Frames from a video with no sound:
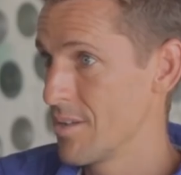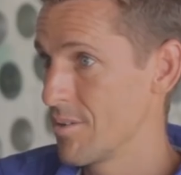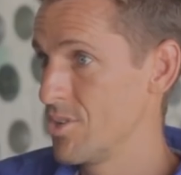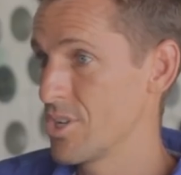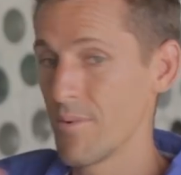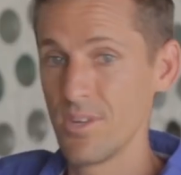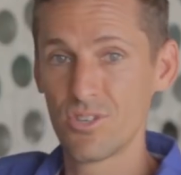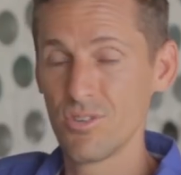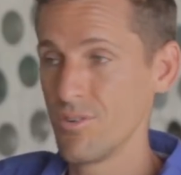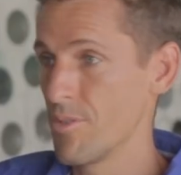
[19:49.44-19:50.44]
When you go
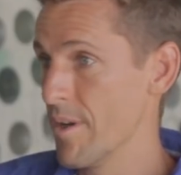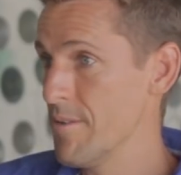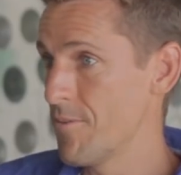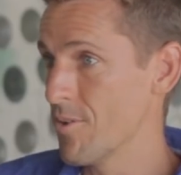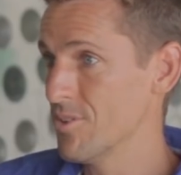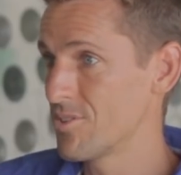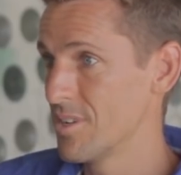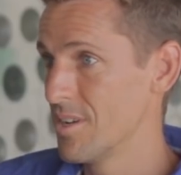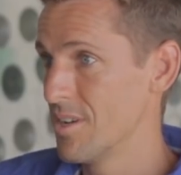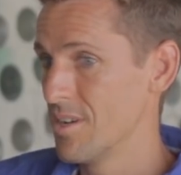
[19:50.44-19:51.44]
into the rainforest,
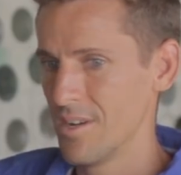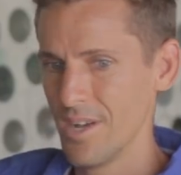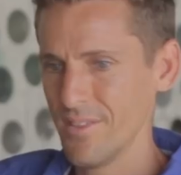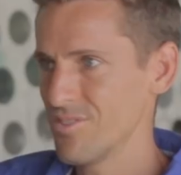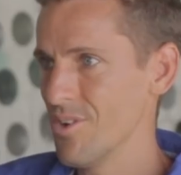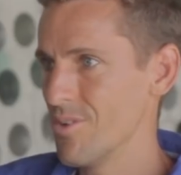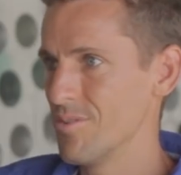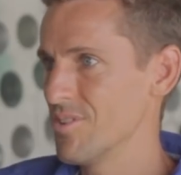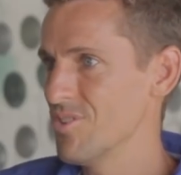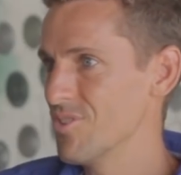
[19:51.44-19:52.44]
and there's no
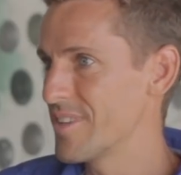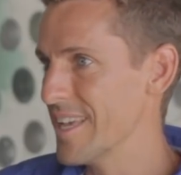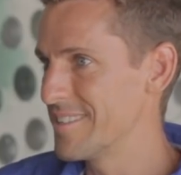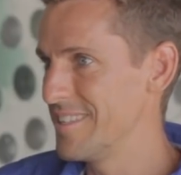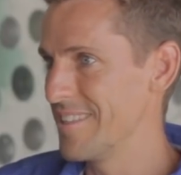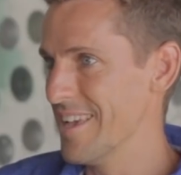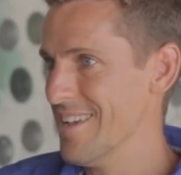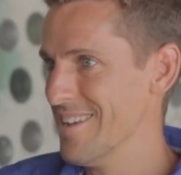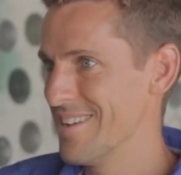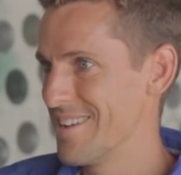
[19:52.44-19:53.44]
scarcity
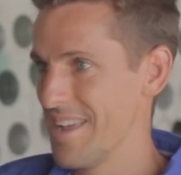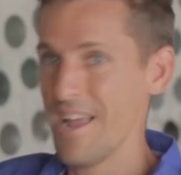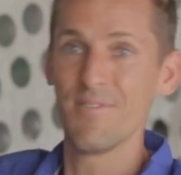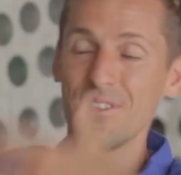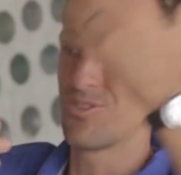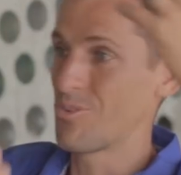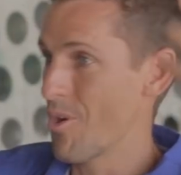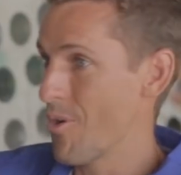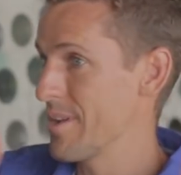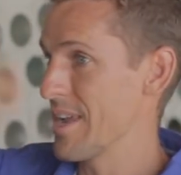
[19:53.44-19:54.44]
there. Everything's
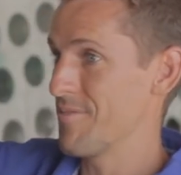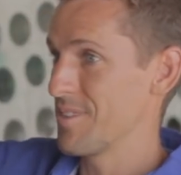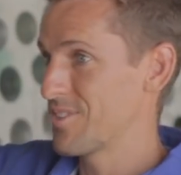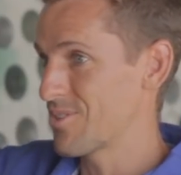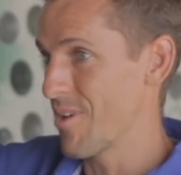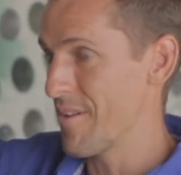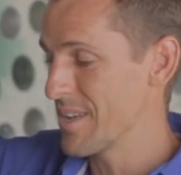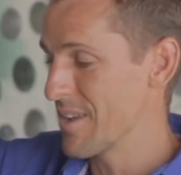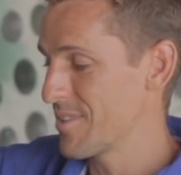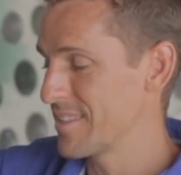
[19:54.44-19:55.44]
growing, everything's
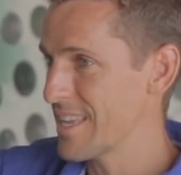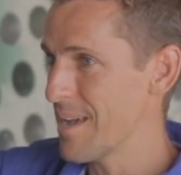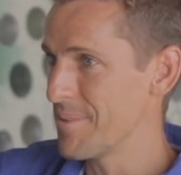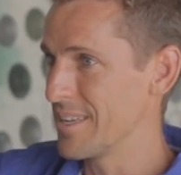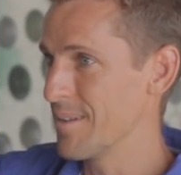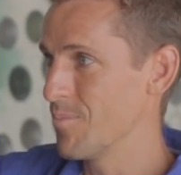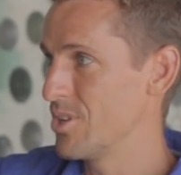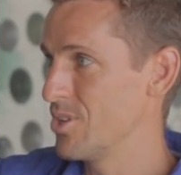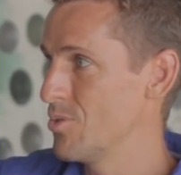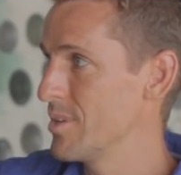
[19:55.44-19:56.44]
thriving, everything's happening. And what
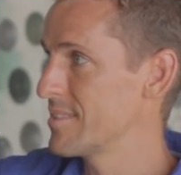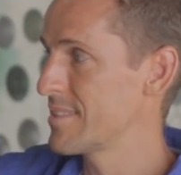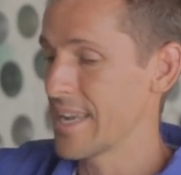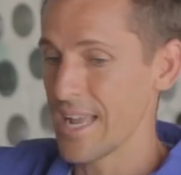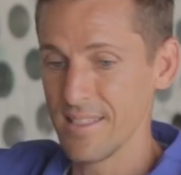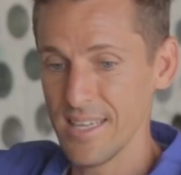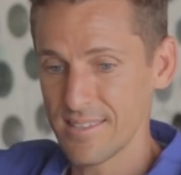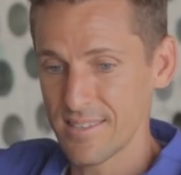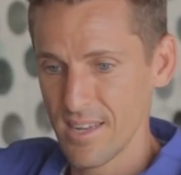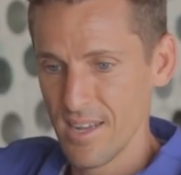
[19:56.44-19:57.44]
you're doing is saying, hey,
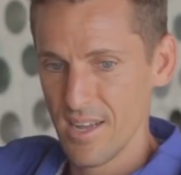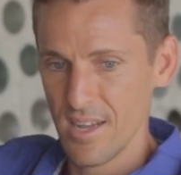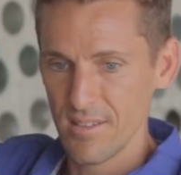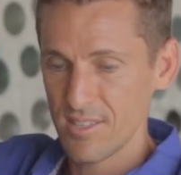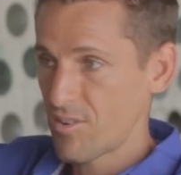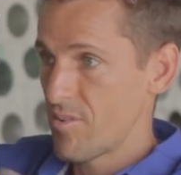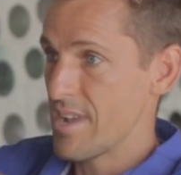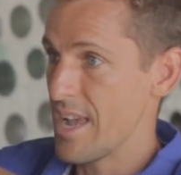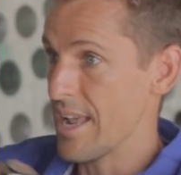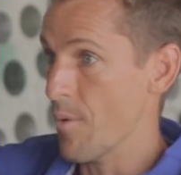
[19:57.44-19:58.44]
let's
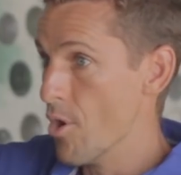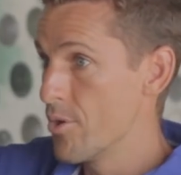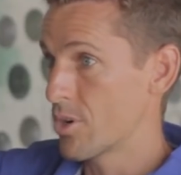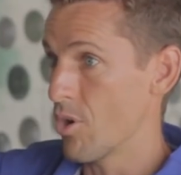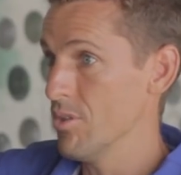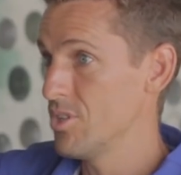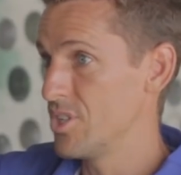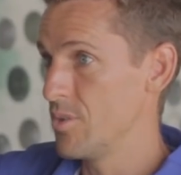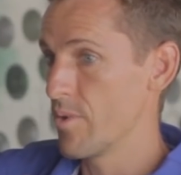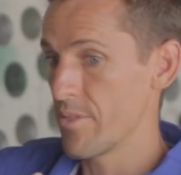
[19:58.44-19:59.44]
create our own
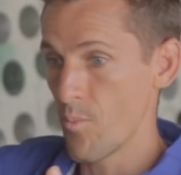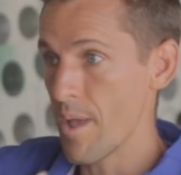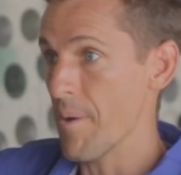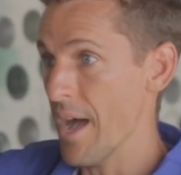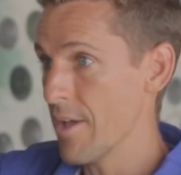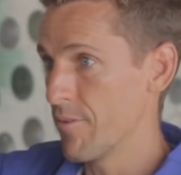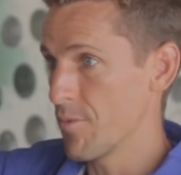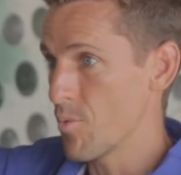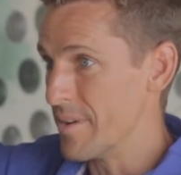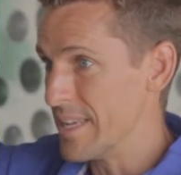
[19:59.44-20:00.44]
ecology that we're part of,
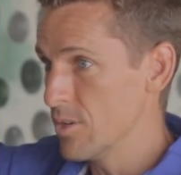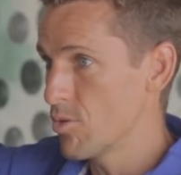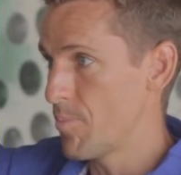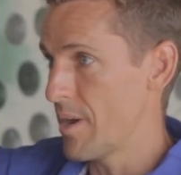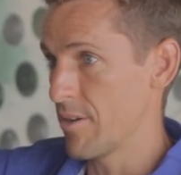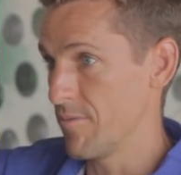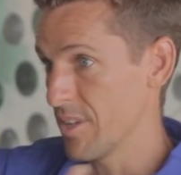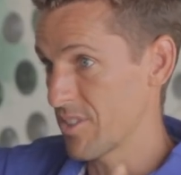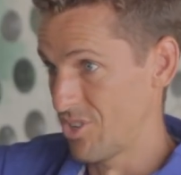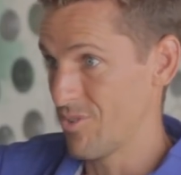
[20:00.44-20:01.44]
that we're an integral part of,
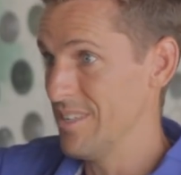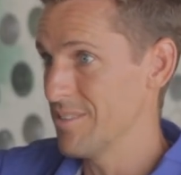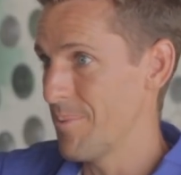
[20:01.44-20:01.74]
like the trees are